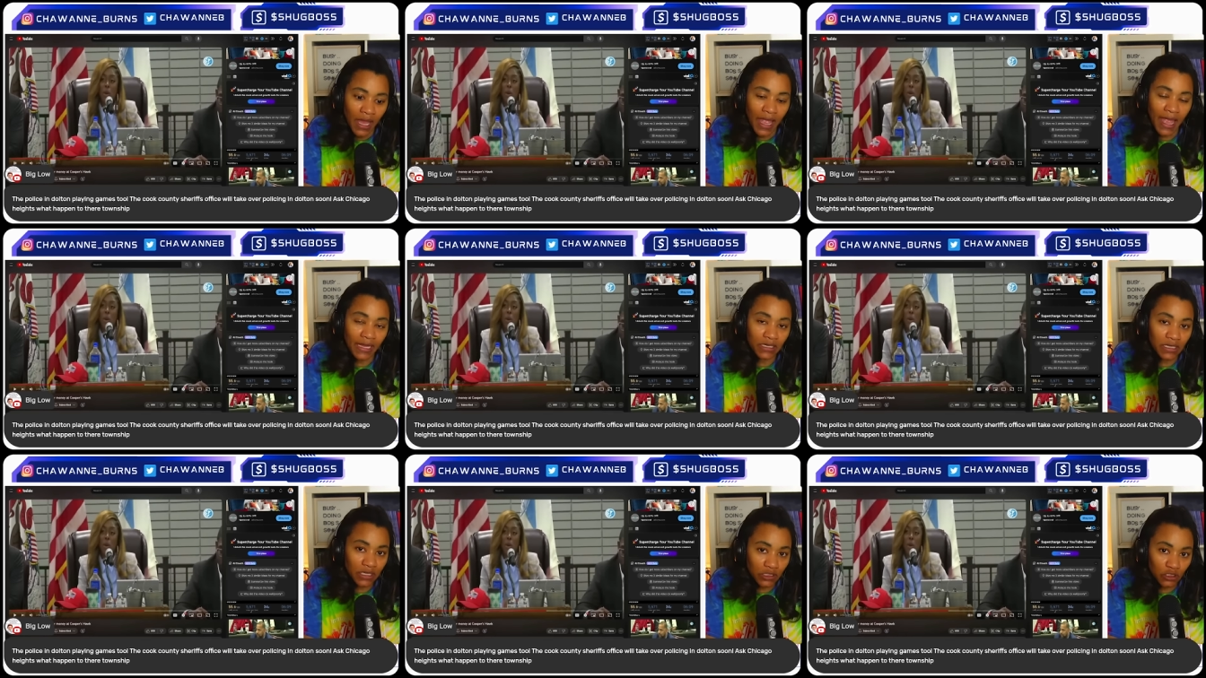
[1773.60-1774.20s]

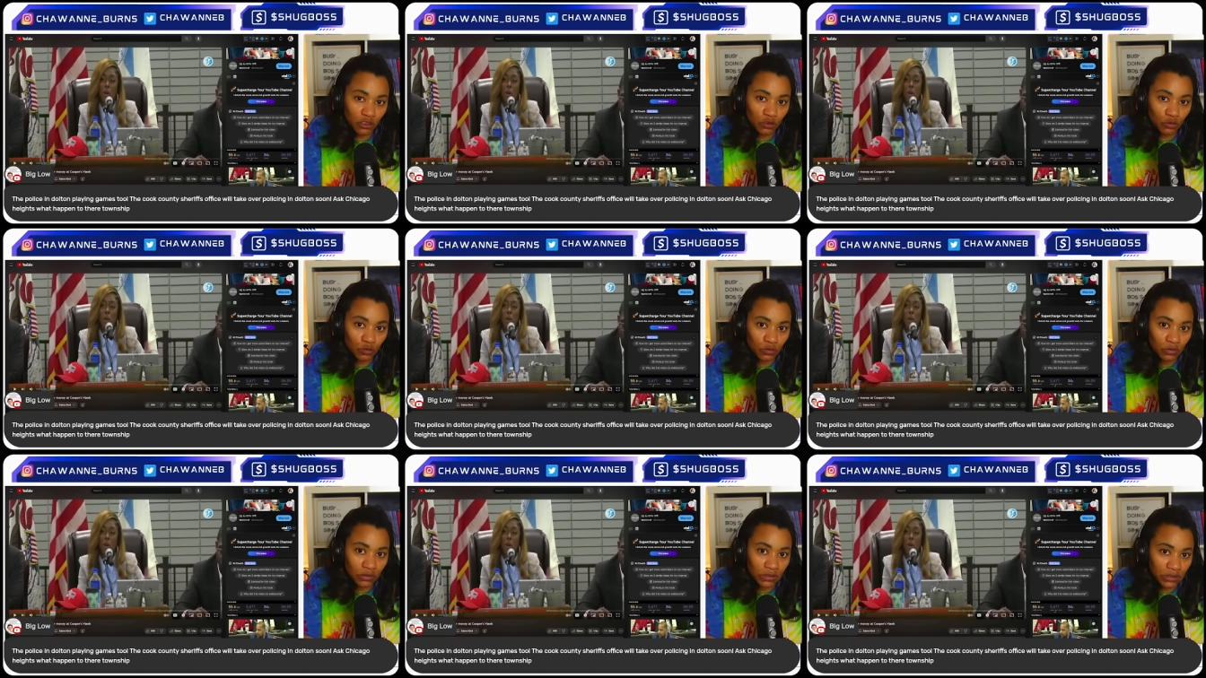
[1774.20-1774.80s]
And then
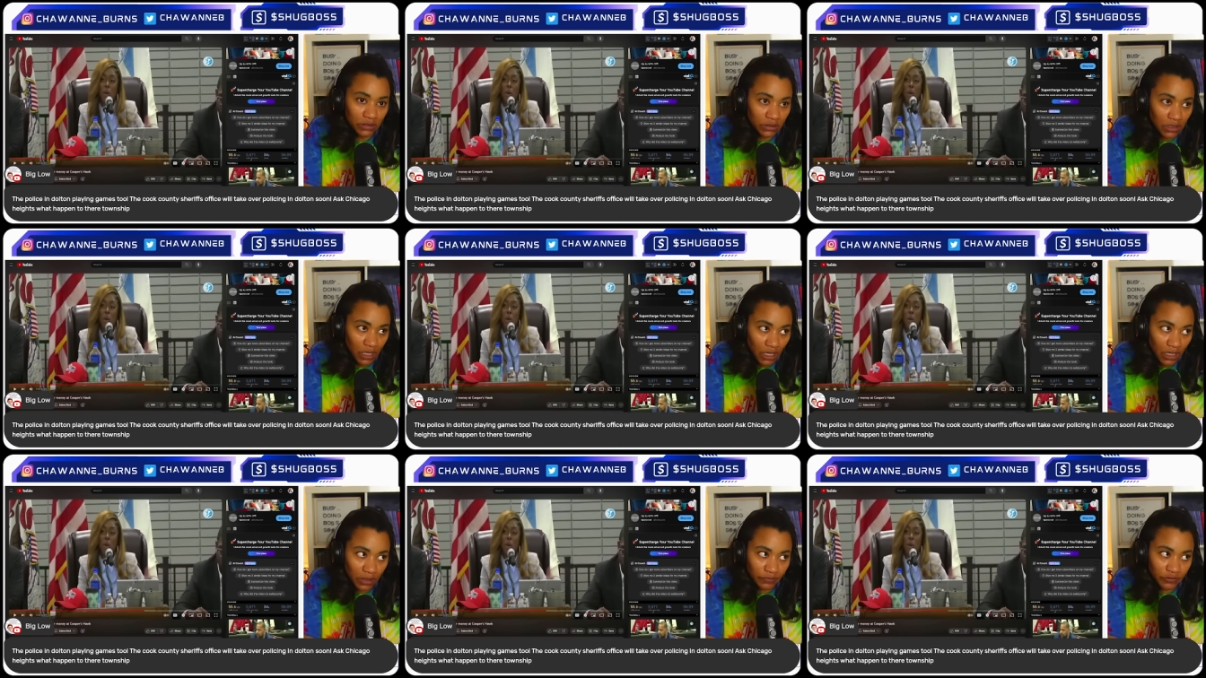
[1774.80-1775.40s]
you
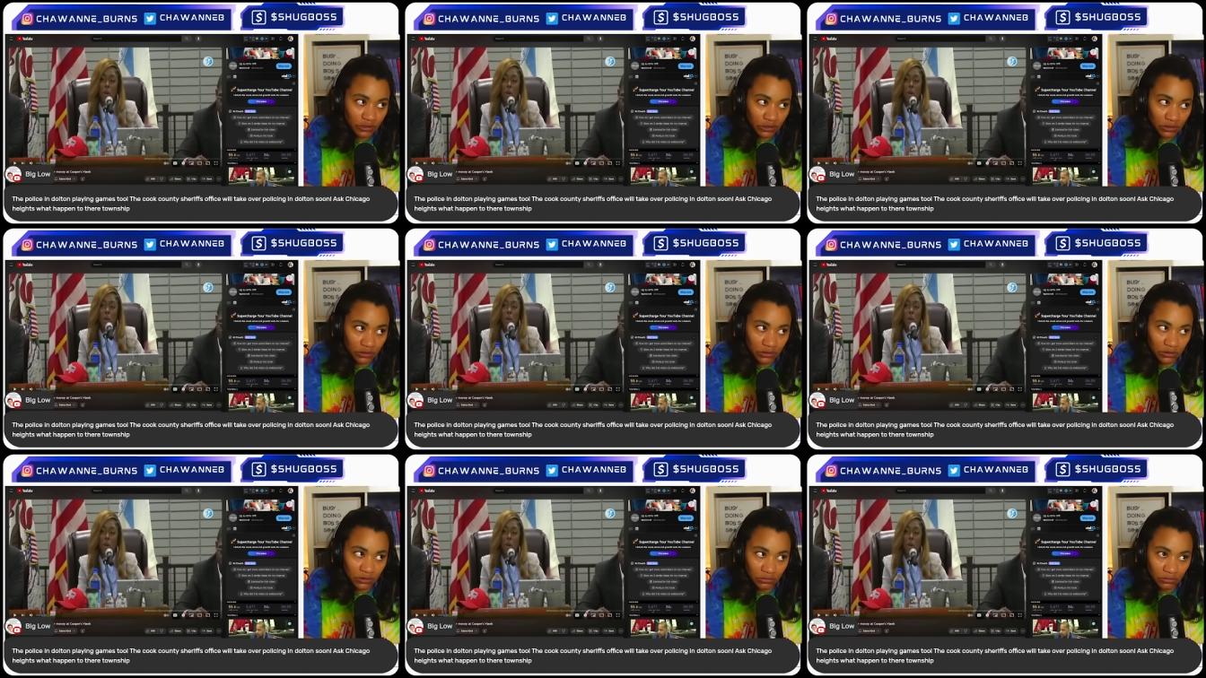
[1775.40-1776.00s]
love
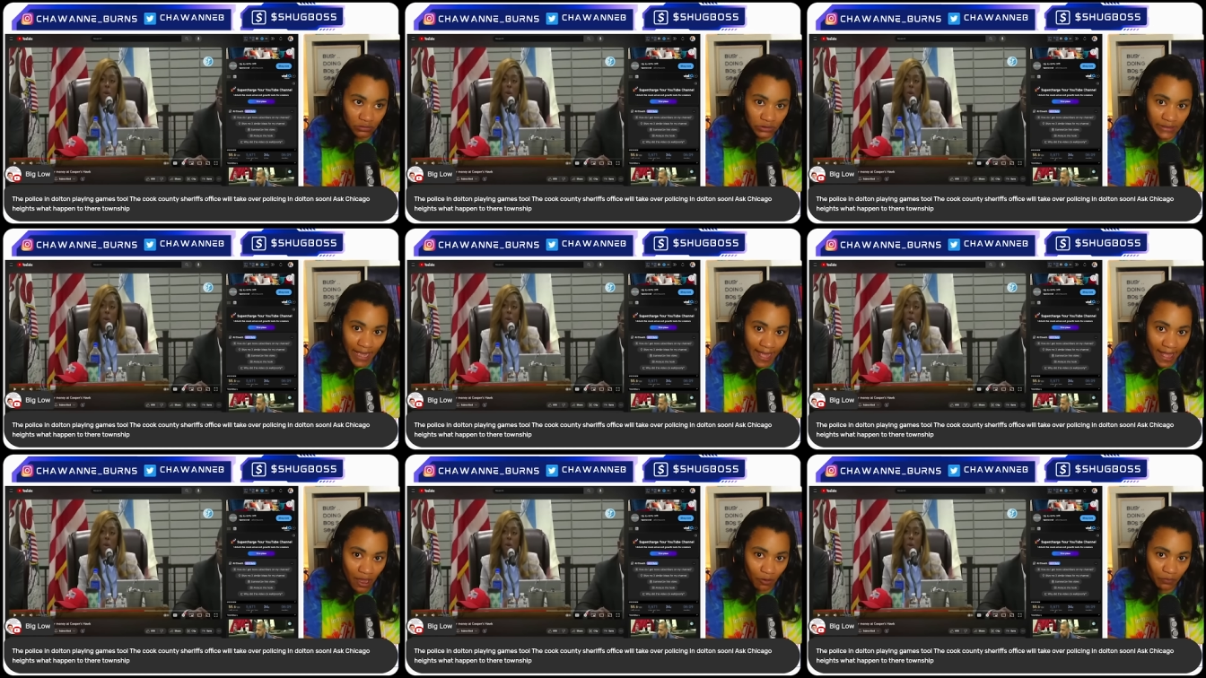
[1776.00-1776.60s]
to
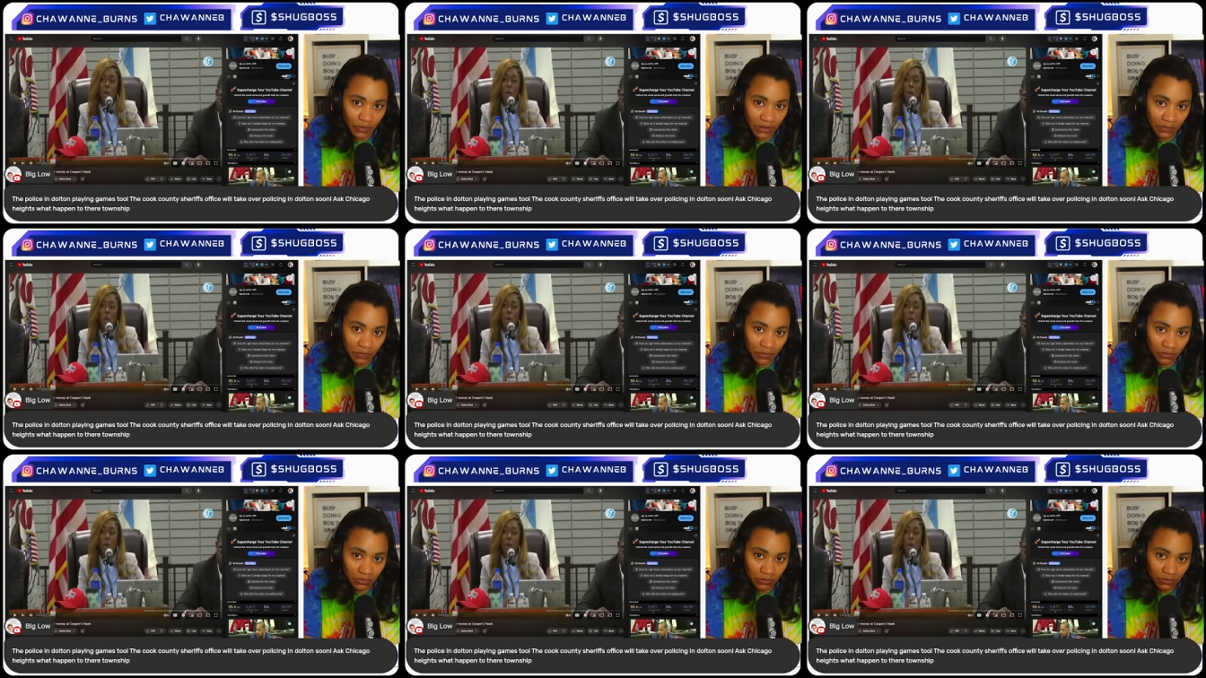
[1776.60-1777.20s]
down
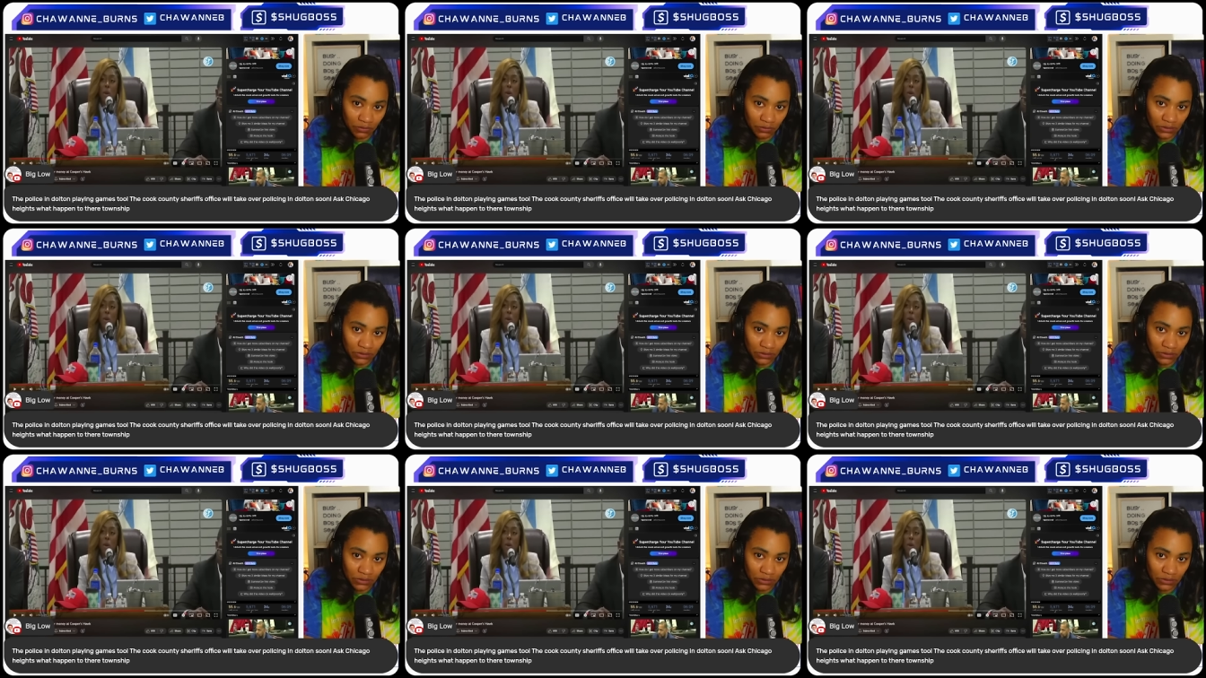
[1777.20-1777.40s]
people.